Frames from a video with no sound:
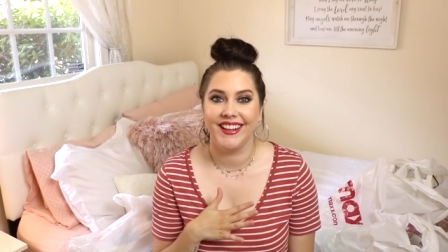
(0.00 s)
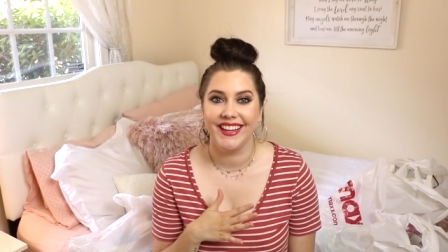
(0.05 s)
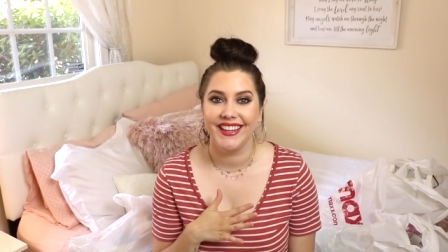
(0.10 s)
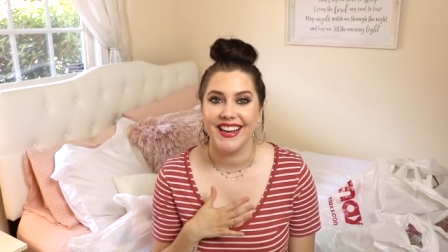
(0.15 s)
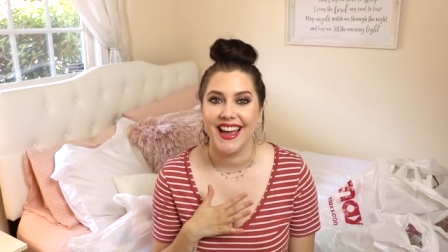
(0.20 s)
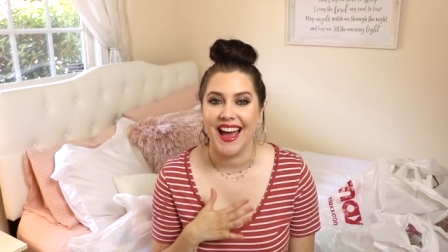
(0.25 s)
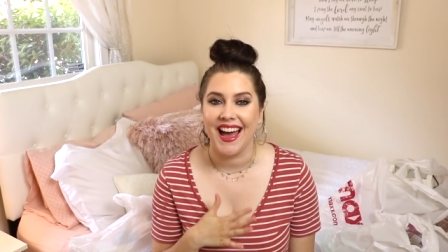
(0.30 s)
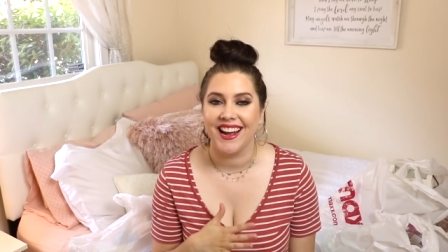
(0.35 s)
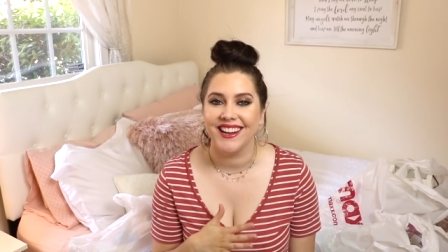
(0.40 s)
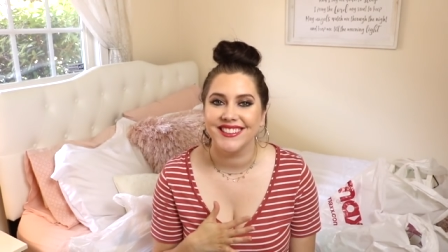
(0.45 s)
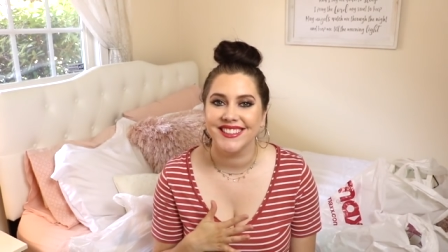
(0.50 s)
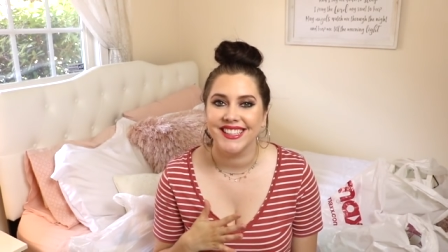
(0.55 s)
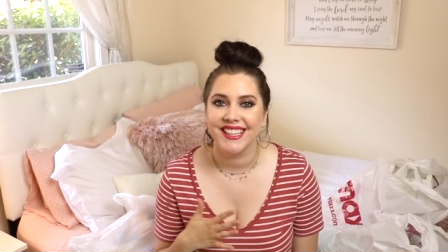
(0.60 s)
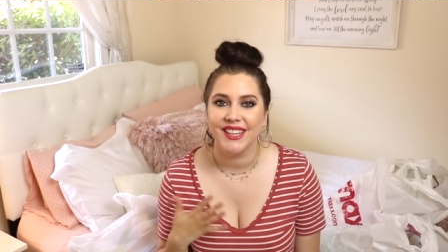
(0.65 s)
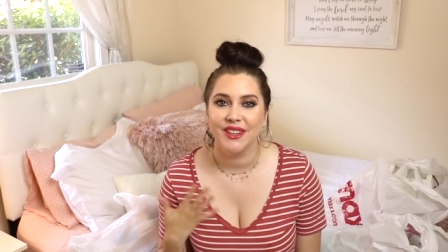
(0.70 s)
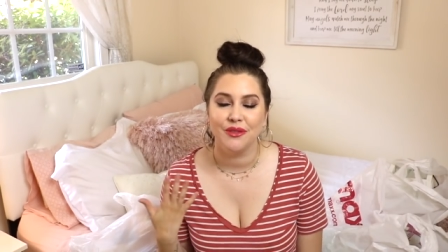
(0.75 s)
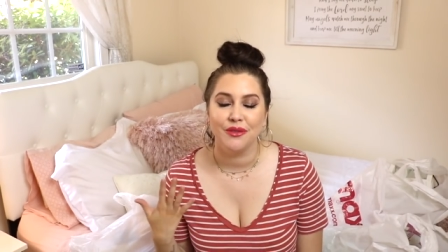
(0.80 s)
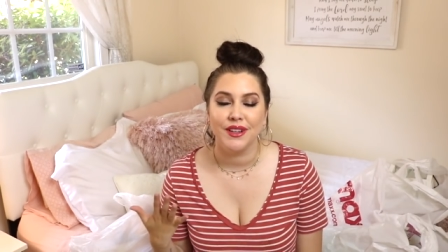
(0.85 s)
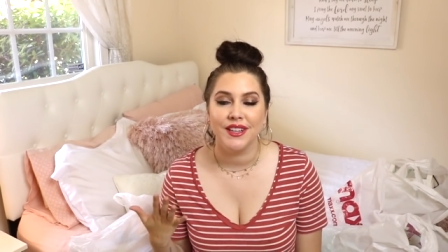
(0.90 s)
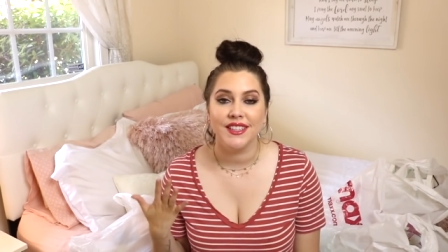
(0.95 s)
like
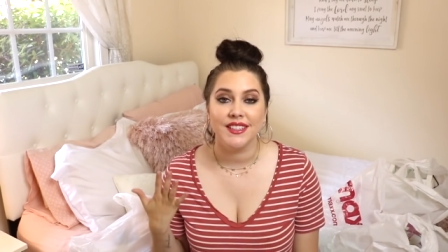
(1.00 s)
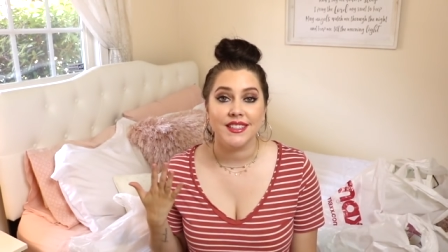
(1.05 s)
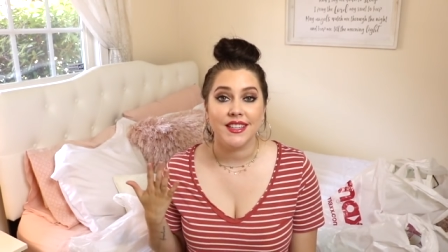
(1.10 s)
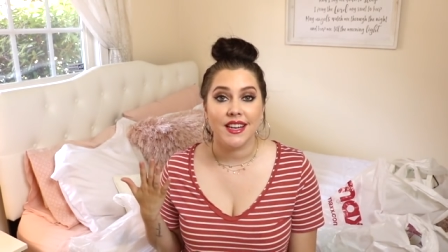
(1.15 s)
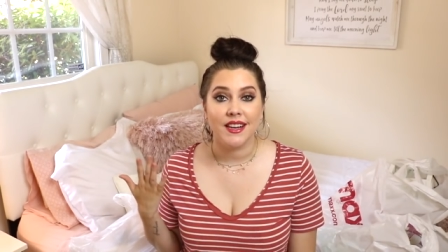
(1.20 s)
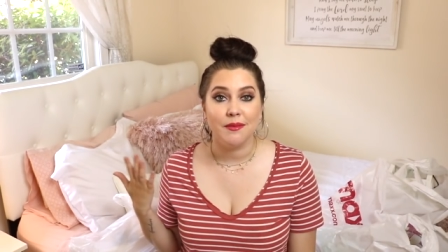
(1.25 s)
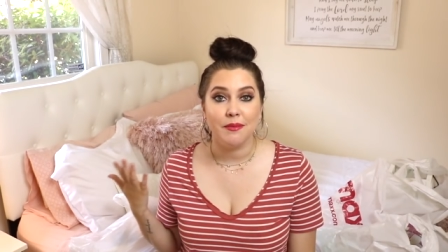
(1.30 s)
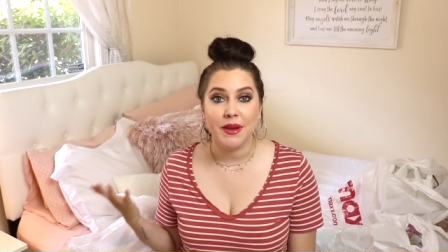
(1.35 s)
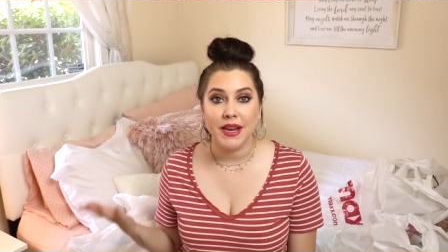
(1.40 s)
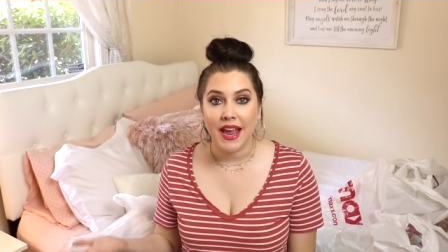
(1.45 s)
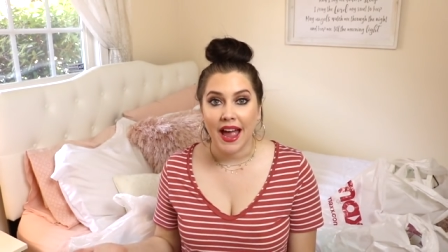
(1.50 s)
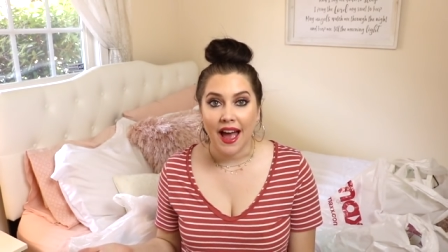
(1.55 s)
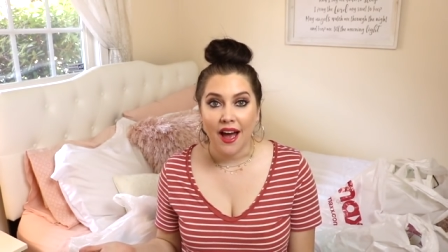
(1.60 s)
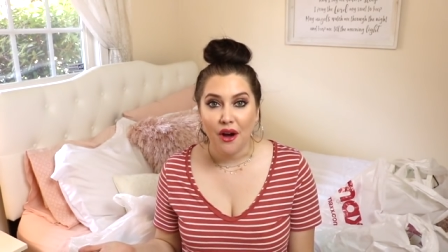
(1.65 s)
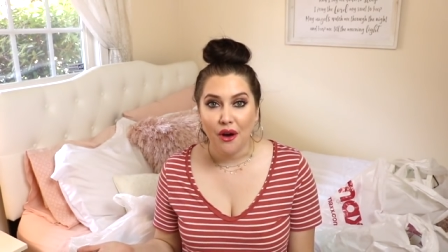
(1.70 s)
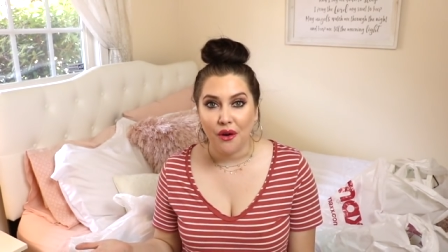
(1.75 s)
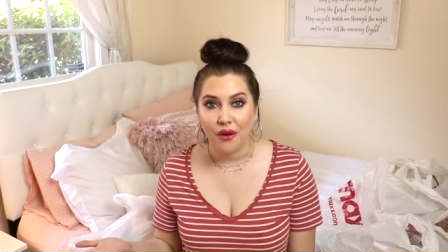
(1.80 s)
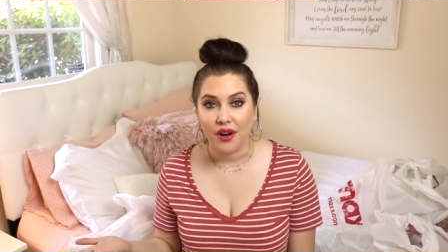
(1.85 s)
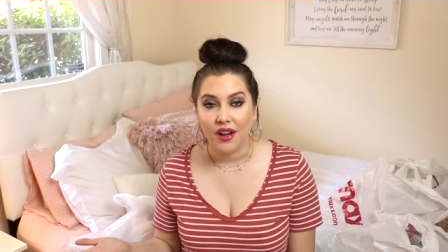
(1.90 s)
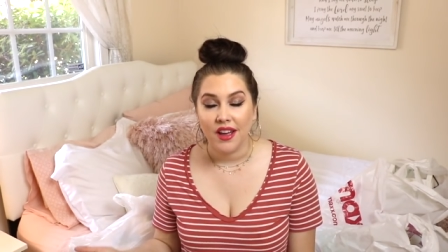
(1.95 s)
asking when it's gonna be
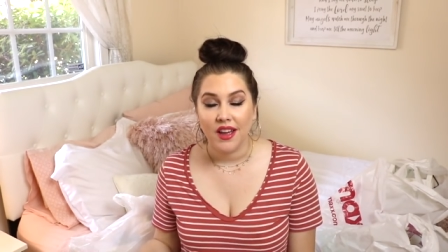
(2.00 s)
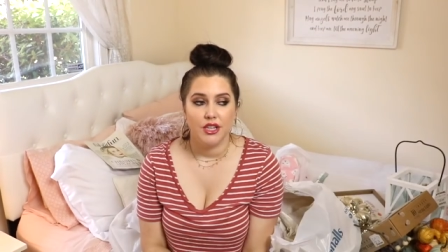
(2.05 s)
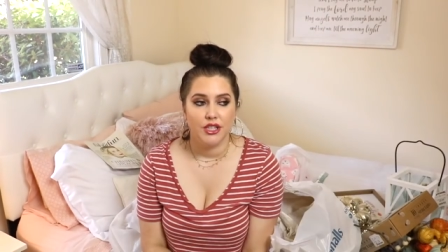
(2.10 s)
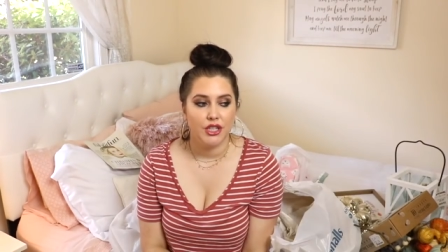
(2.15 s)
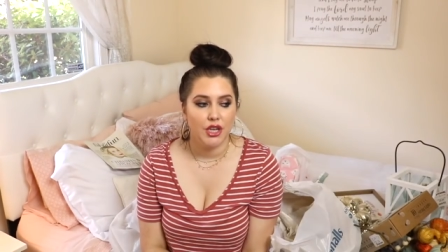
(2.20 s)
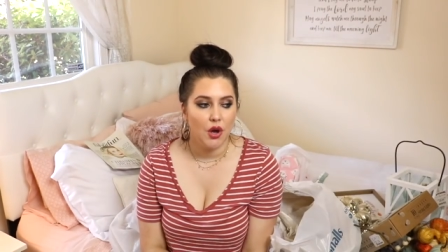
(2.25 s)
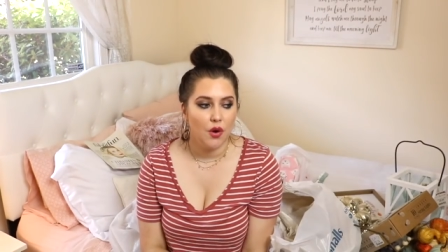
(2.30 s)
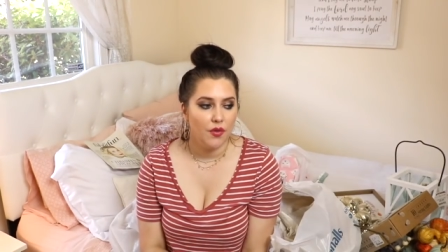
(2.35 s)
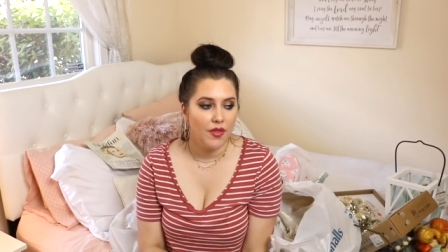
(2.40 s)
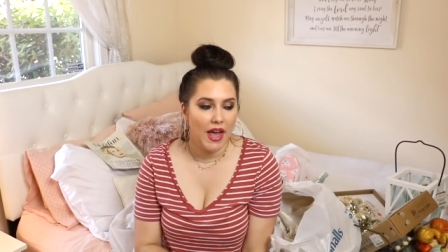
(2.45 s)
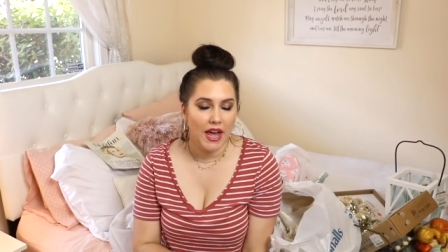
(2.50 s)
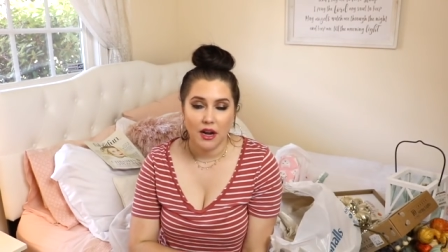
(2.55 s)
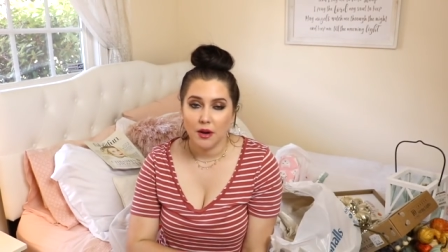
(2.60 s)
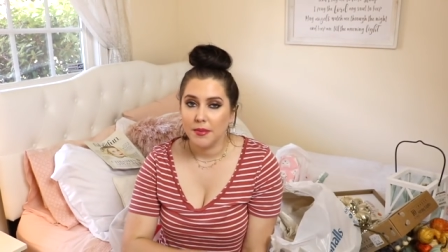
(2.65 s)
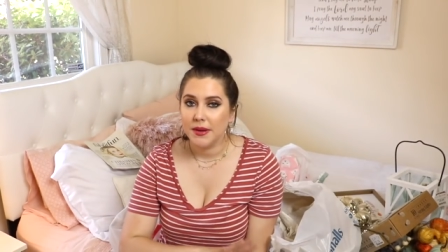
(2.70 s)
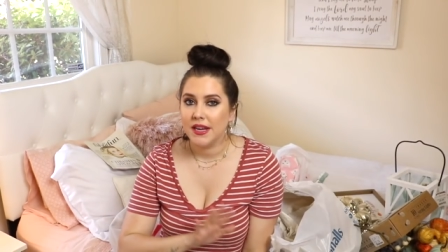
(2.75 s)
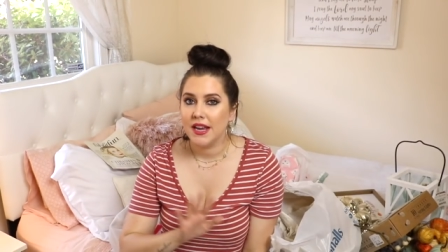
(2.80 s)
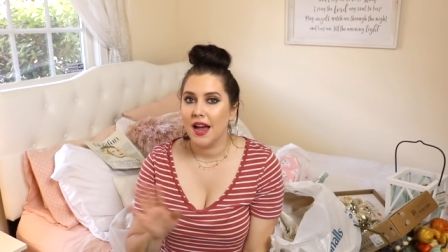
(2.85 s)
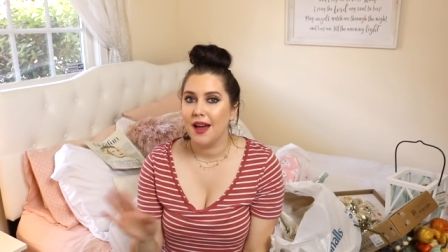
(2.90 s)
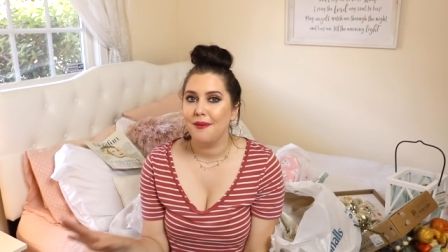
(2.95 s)
out. So that'll
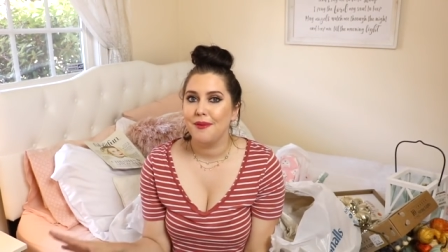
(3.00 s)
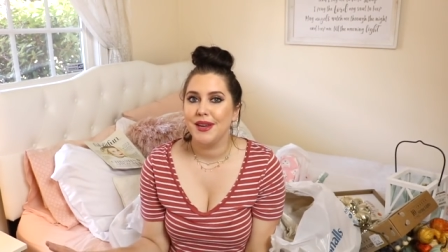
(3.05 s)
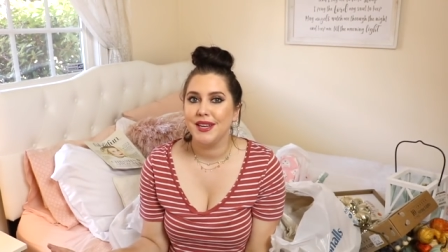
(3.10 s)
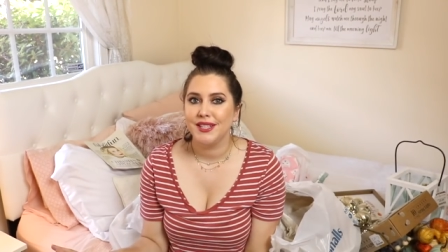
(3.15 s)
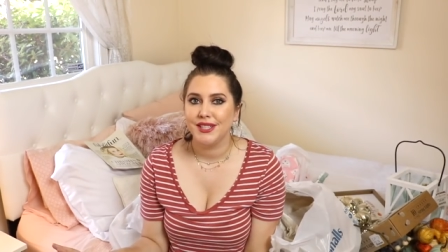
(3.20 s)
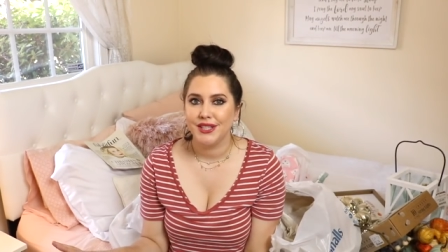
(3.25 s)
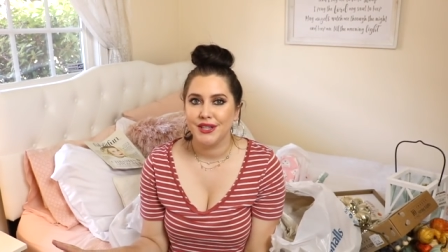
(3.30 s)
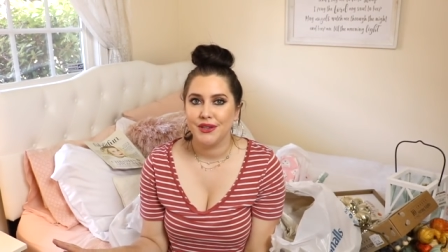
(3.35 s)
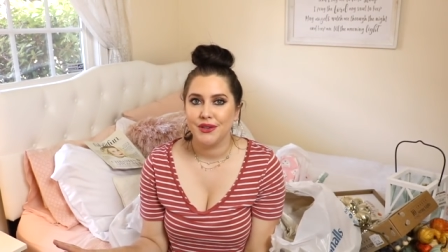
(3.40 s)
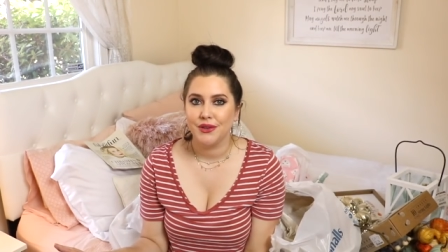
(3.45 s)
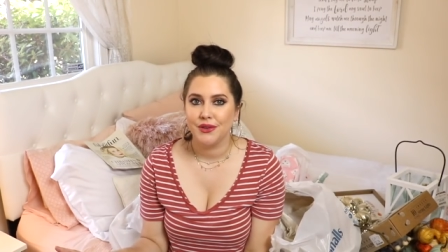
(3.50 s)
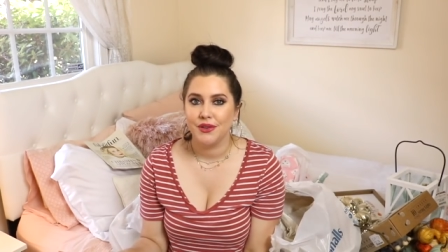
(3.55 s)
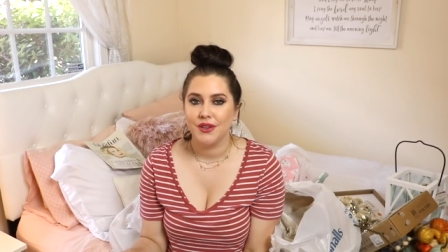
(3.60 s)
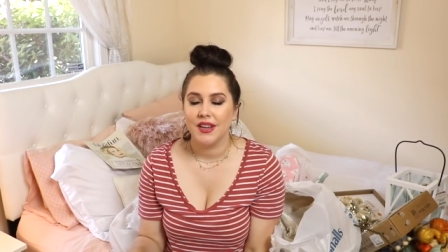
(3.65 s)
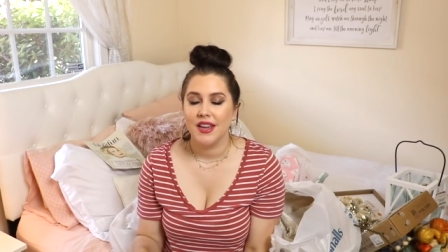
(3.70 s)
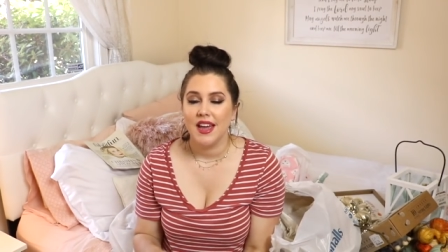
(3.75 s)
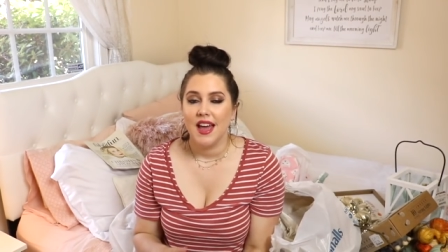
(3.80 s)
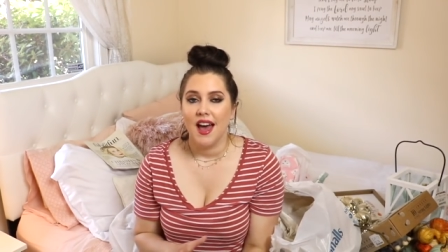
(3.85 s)
be coming soon.